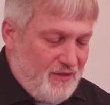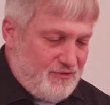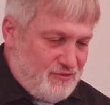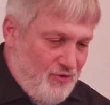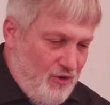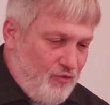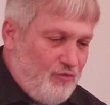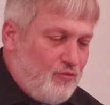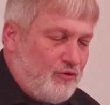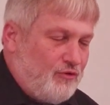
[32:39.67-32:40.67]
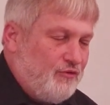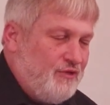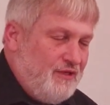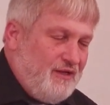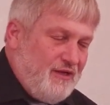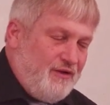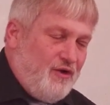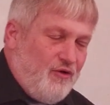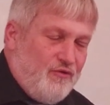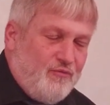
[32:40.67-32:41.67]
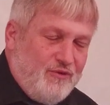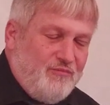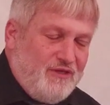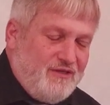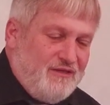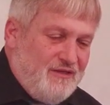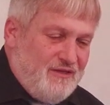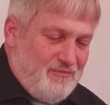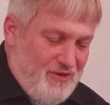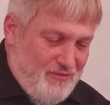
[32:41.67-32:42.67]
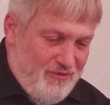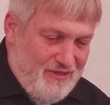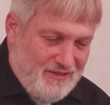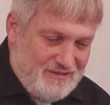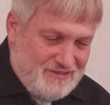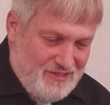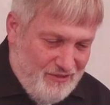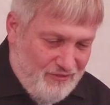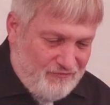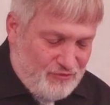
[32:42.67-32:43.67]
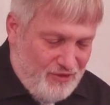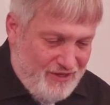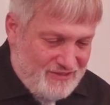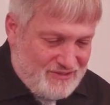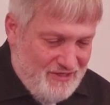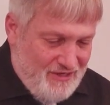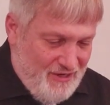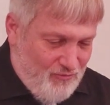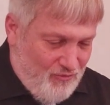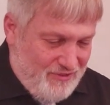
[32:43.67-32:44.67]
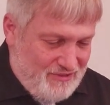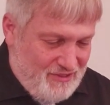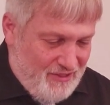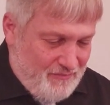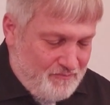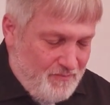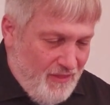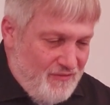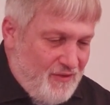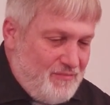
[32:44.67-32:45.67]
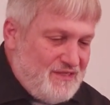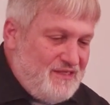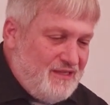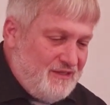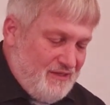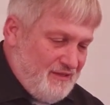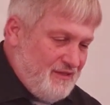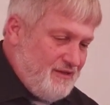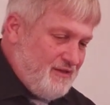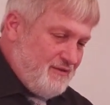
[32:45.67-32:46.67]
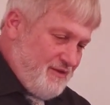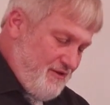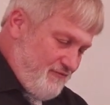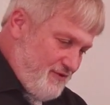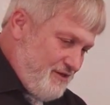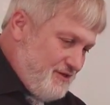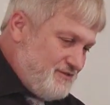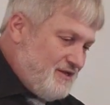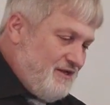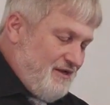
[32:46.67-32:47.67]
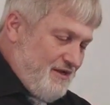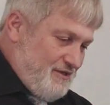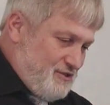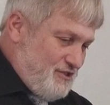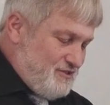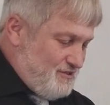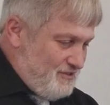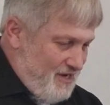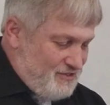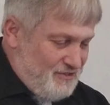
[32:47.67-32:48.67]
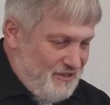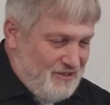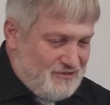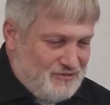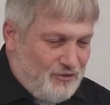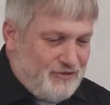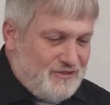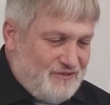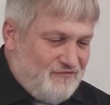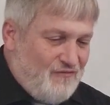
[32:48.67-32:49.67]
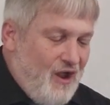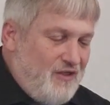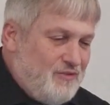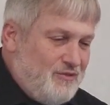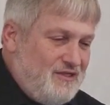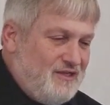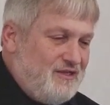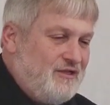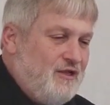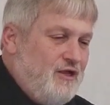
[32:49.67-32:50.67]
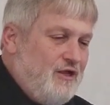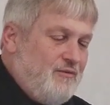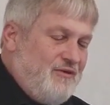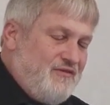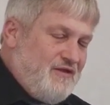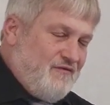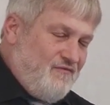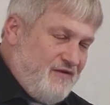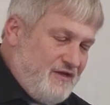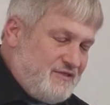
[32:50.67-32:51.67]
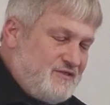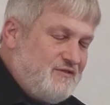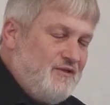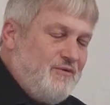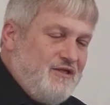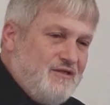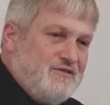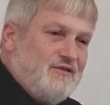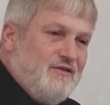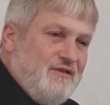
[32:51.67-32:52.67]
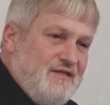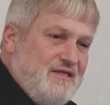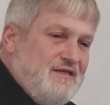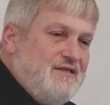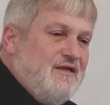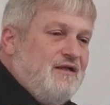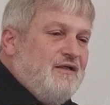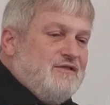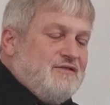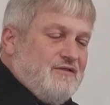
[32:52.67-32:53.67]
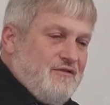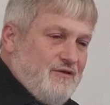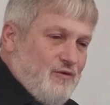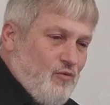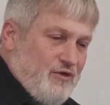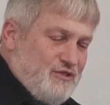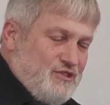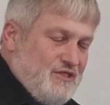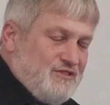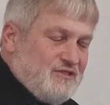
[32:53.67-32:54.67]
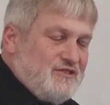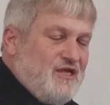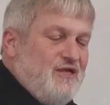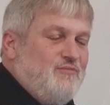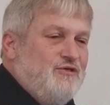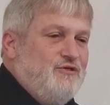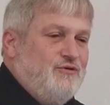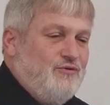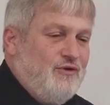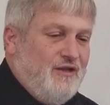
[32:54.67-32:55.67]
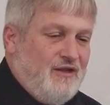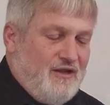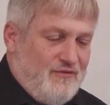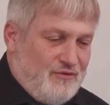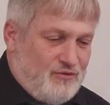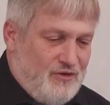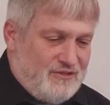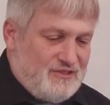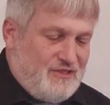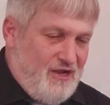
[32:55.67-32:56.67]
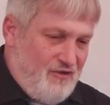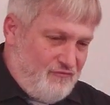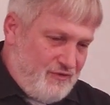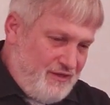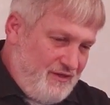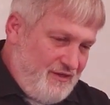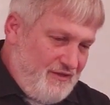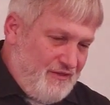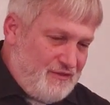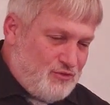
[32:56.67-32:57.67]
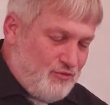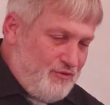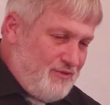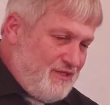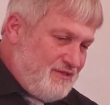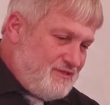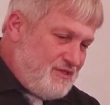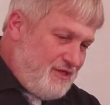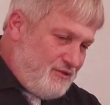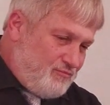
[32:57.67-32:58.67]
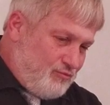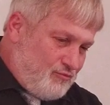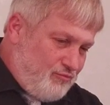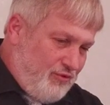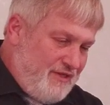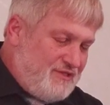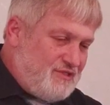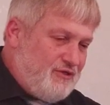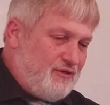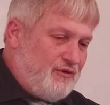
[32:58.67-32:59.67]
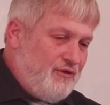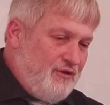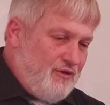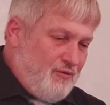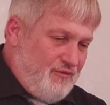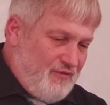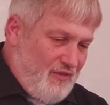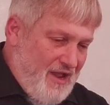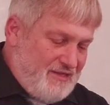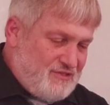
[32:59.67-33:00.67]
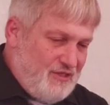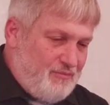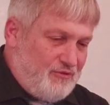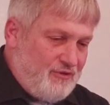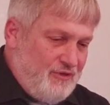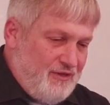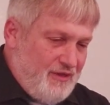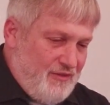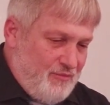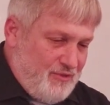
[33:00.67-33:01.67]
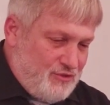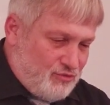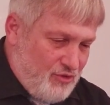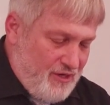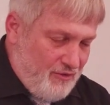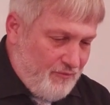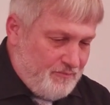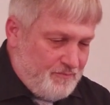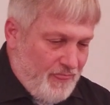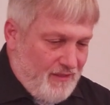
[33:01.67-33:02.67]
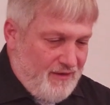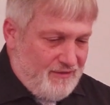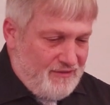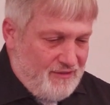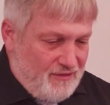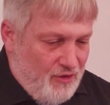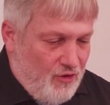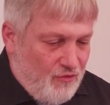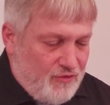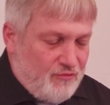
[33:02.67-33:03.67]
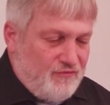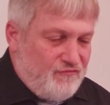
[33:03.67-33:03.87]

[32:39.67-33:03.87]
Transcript: unto all the world and all that we meet. May we tell of Christ and what he did. The beginning, if it is, and Jesus actually, I guess it's hard to define the beginning, but the events that begin to lead to the what Jesus came to do and the cross of Calvary. They sort of begin to take place here with the Last Supper and the betrayal, and again, all that would